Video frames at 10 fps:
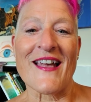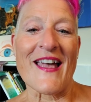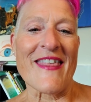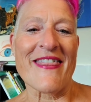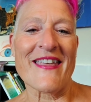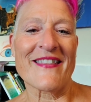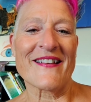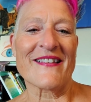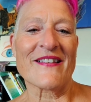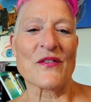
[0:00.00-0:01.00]
I think
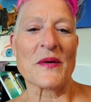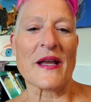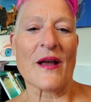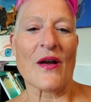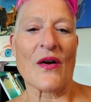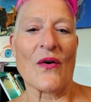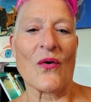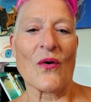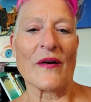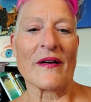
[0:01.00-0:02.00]
this is
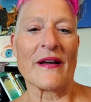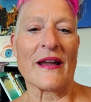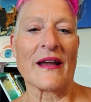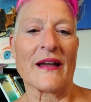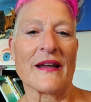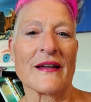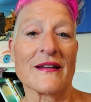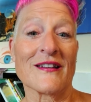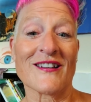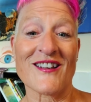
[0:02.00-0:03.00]
recording.
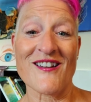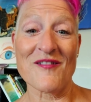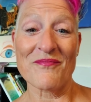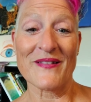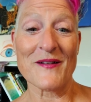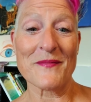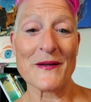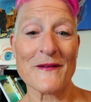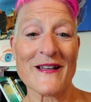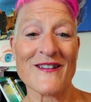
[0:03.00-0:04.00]
Oh, no,
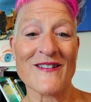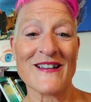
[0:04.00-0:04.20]
here we go.